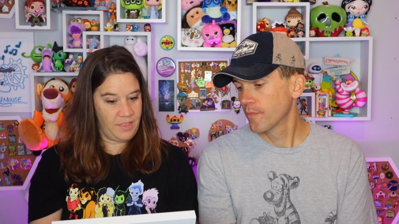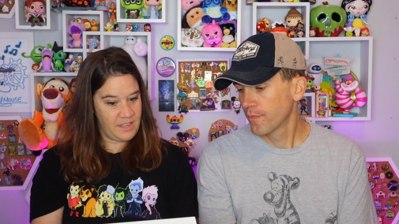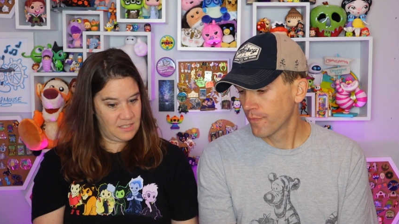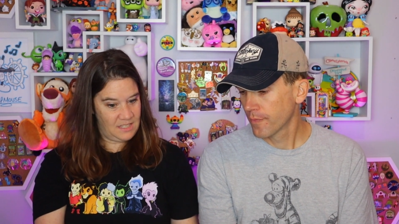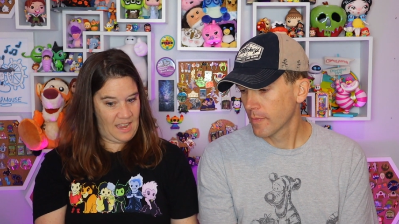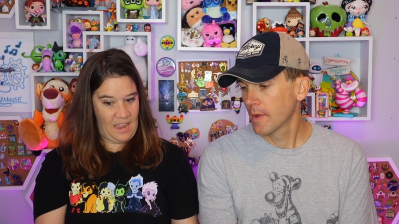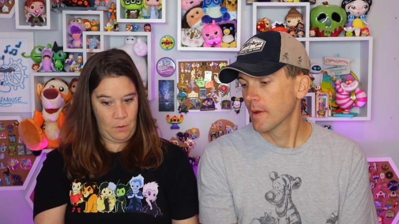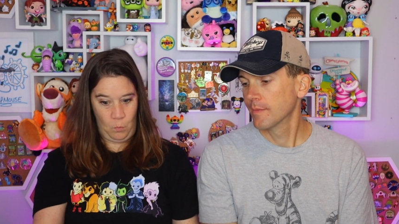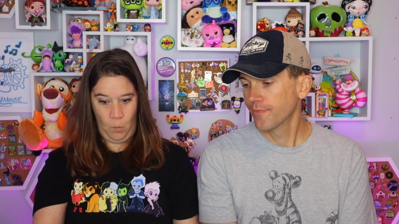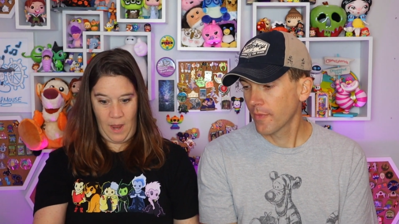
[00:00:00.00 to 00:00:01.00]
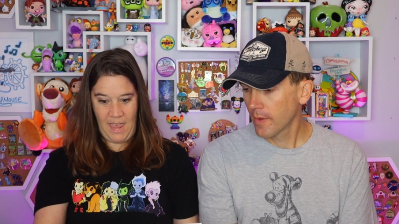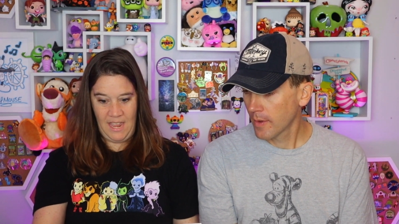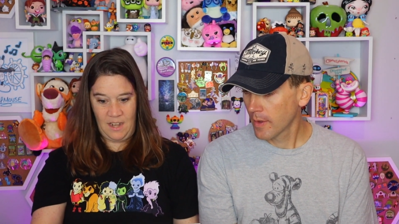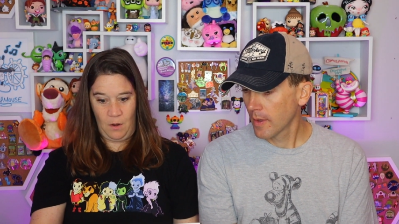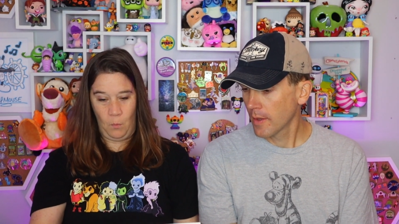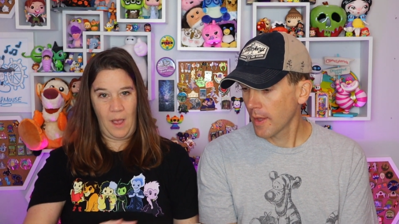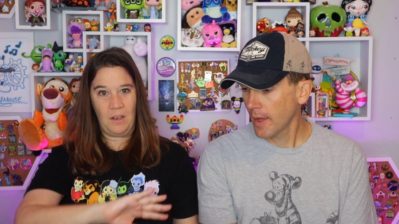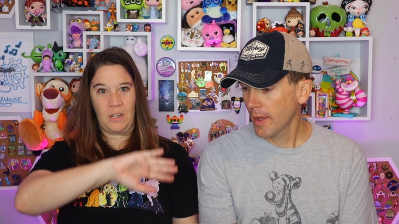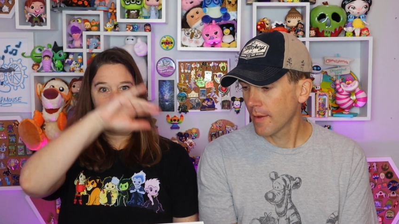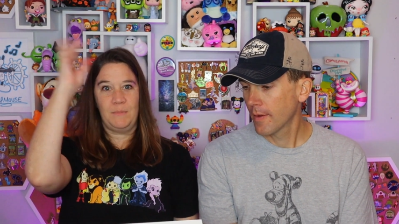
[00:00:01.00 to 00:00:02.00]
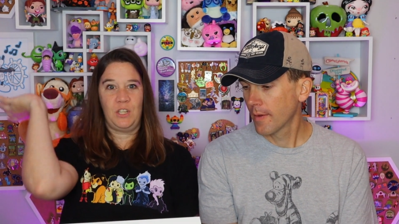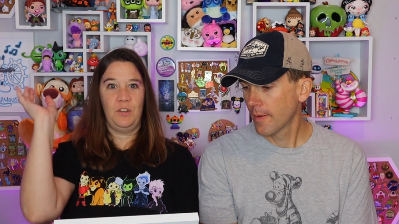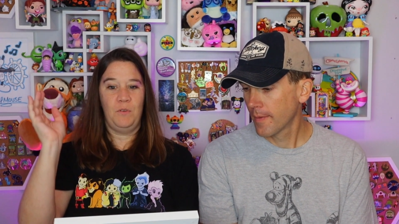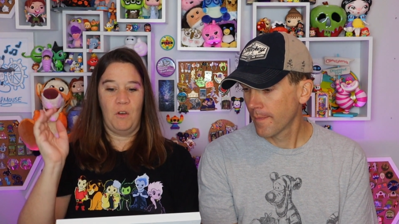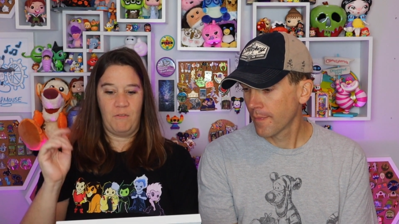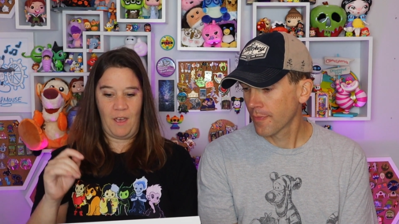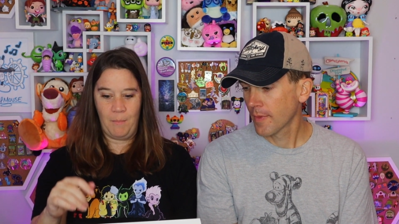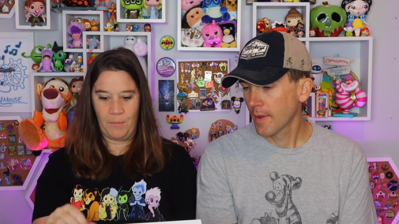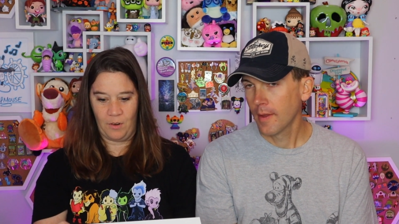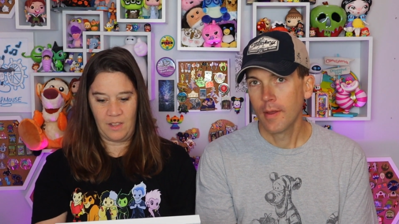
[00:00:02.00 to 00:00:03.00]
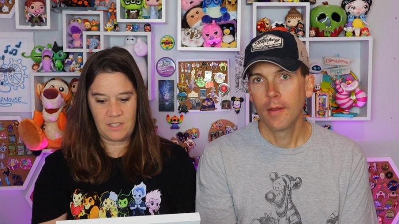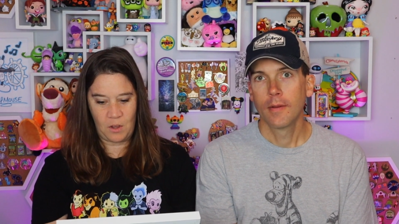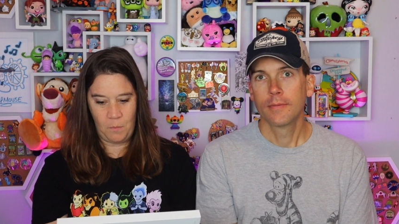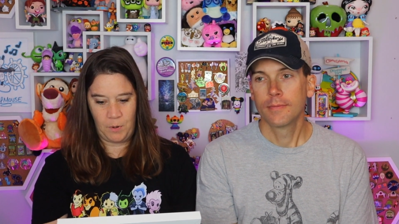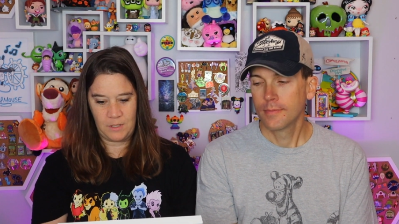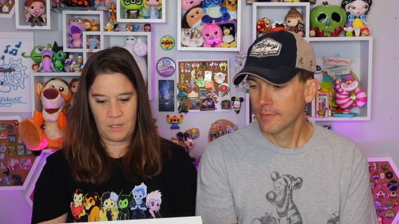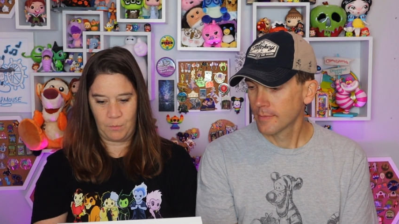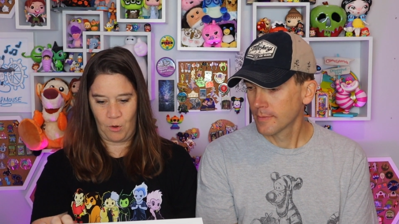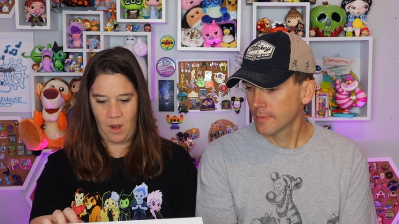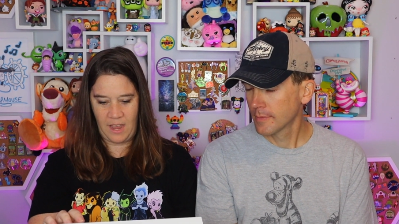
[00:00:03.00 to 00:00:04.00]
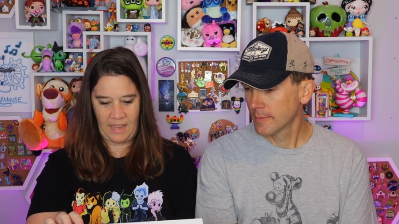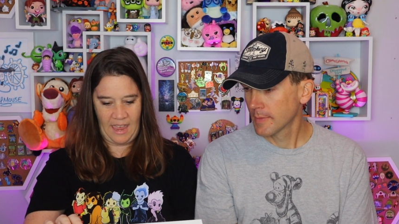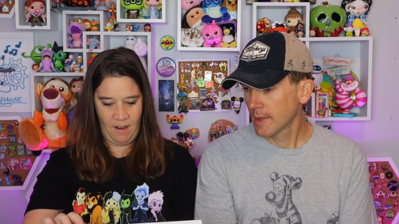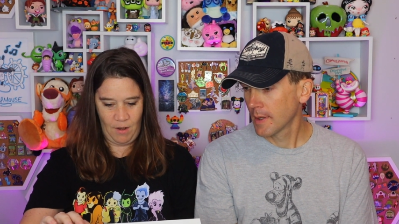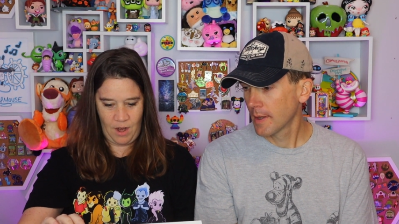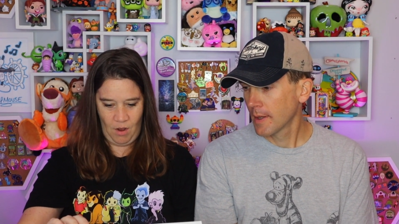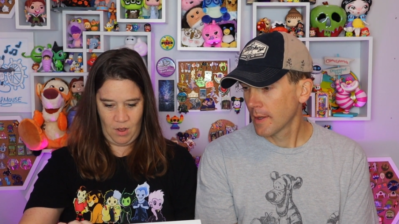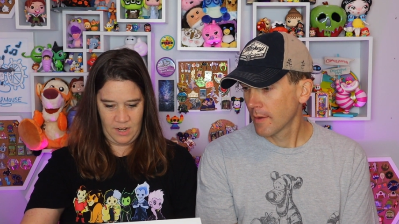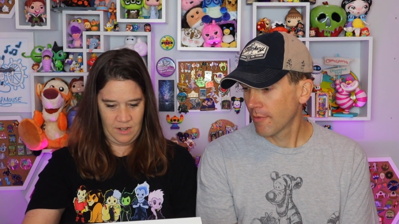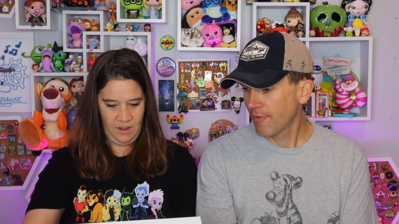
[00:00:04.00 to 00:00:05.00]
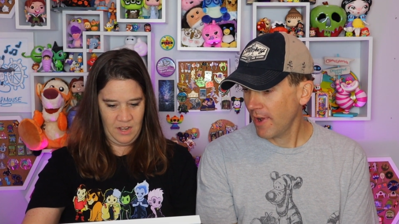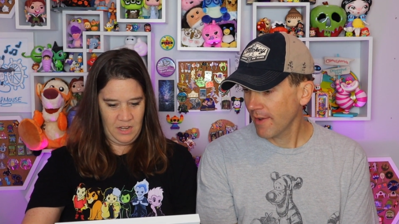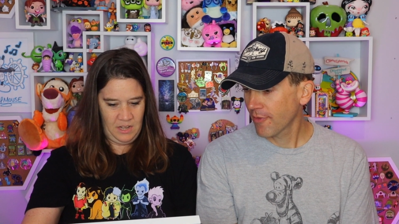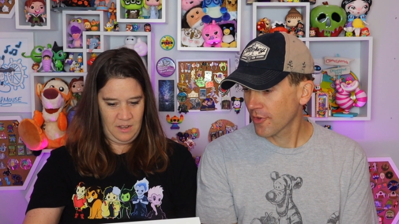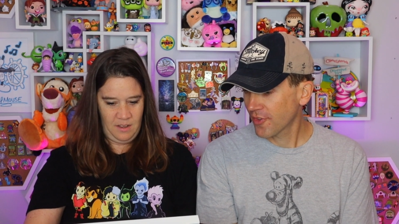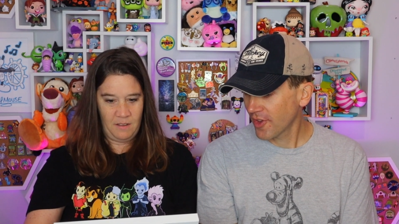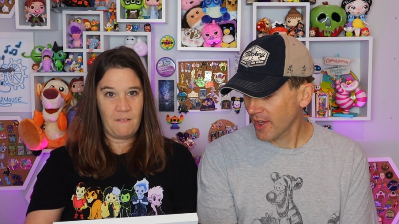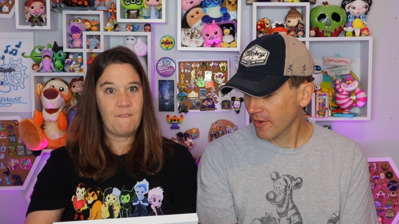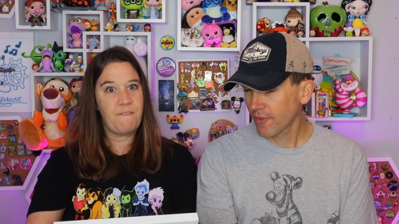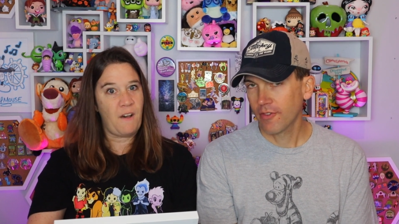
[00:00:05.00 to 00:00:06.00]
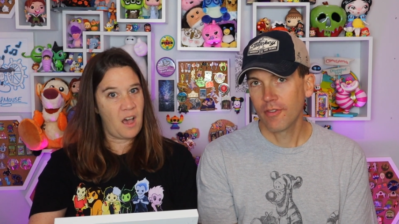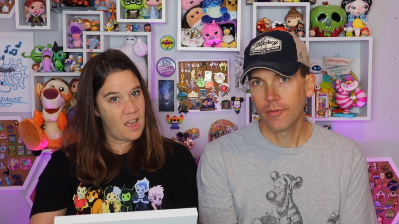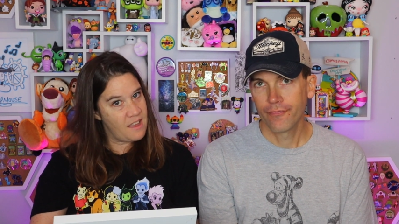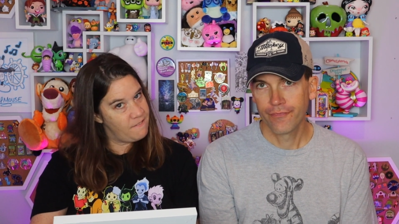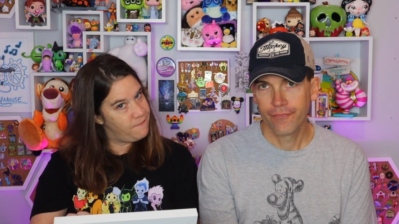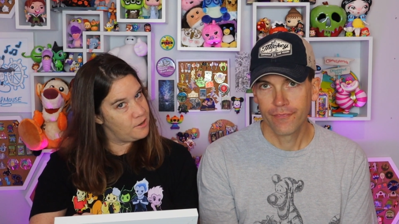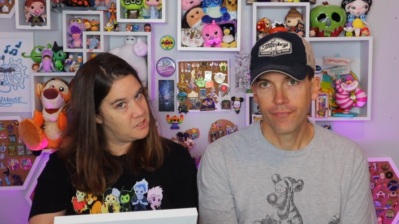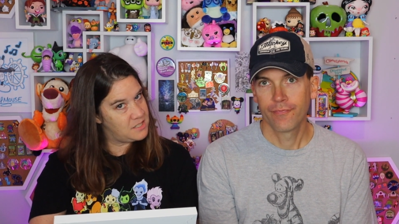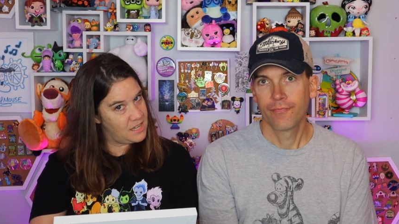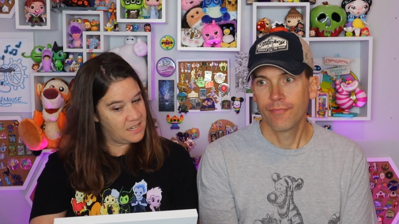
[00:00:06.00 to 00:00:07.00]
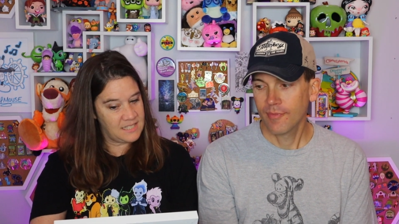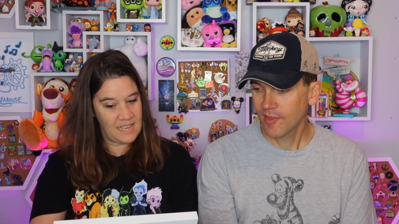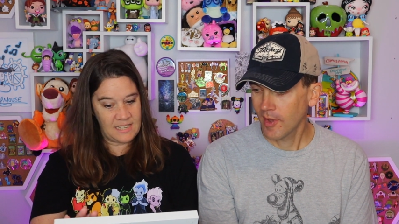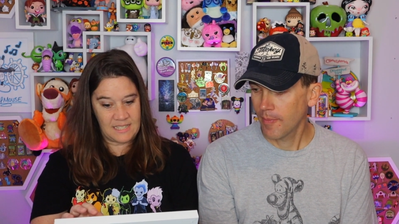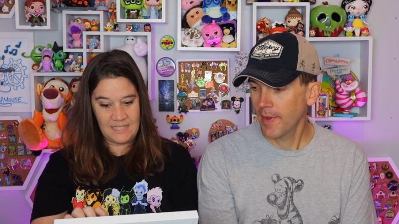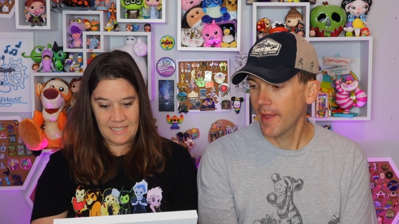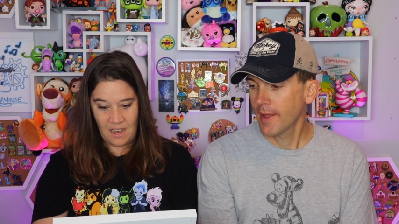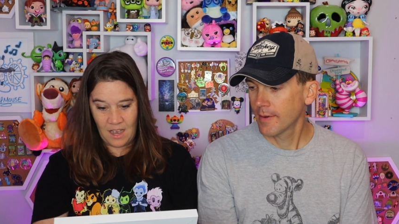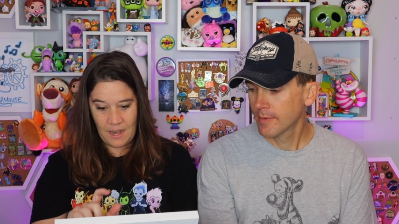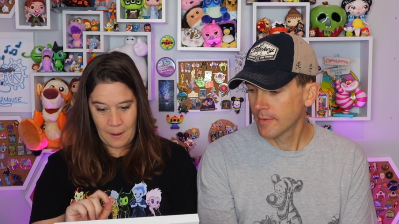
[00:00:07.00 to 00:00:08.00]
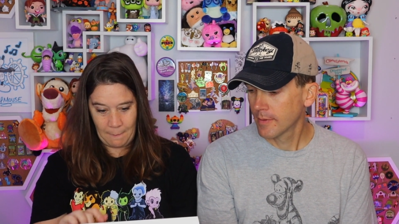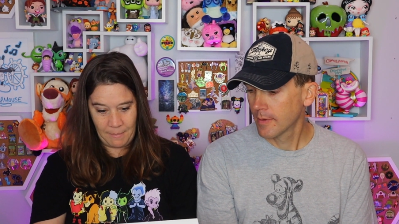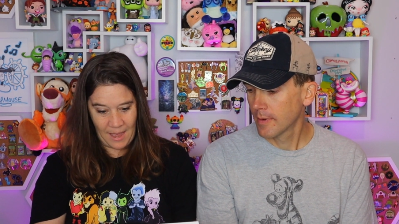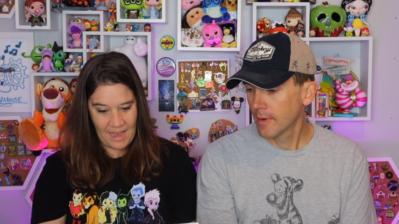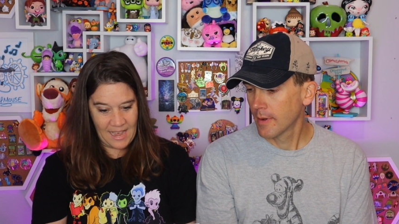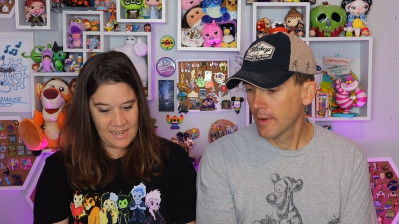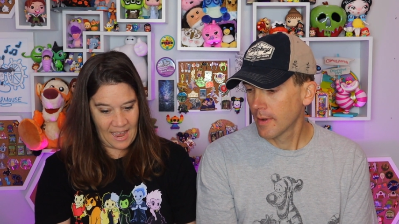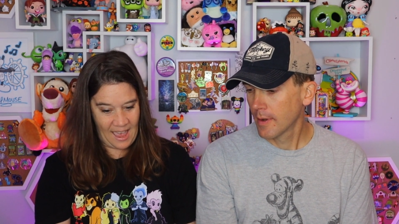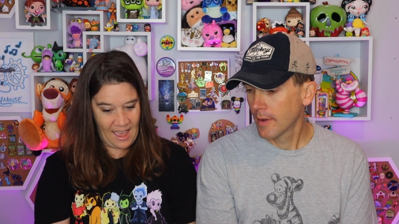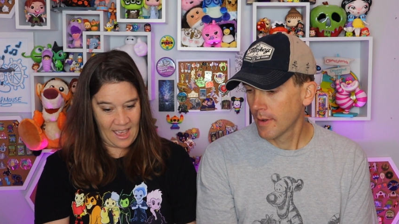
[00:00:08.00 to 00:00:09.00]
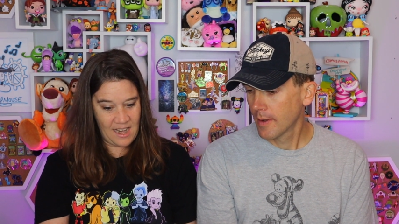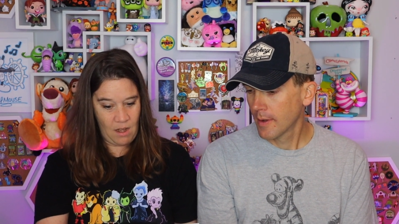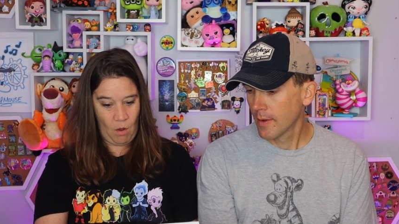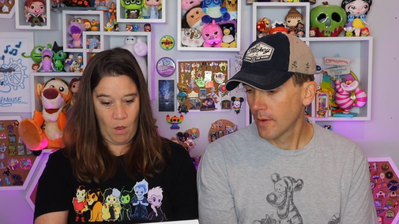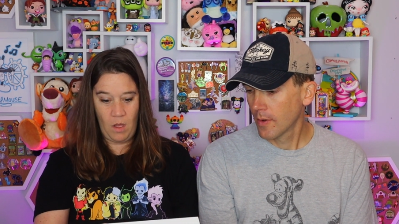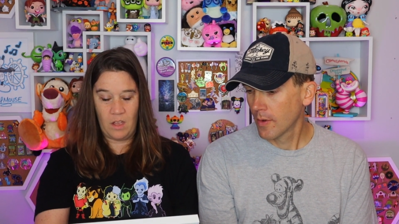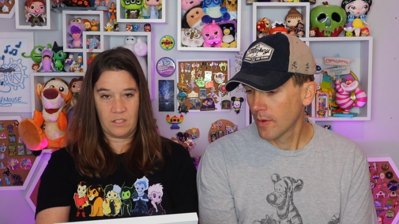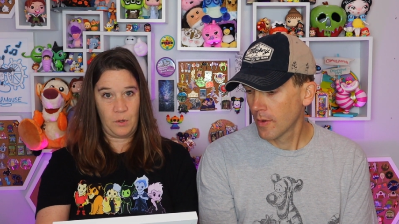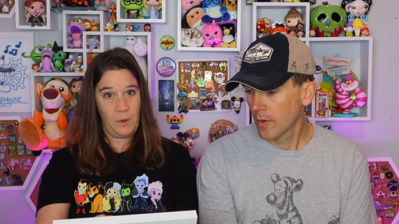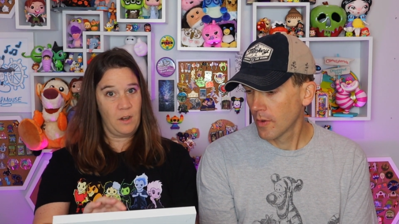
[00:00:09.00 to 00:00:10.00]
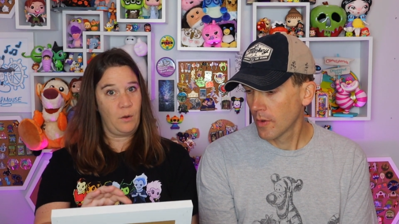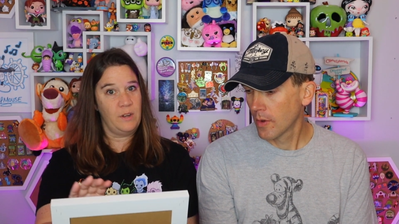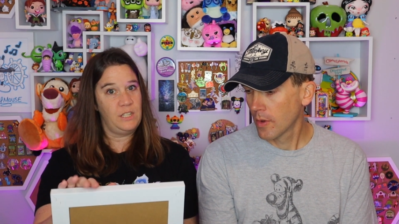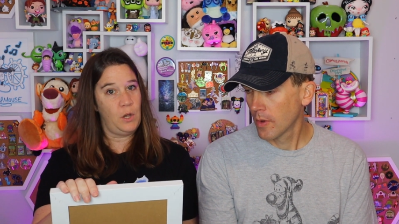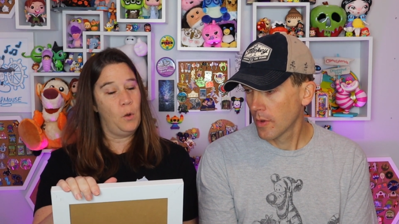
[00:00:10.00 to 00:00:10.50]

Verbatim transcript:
Speaker 1: this a win. Welcome to November. Let's go put some Mariah Carey on. 5 for 6? 5 for 6. That is not bad at all. So we are going to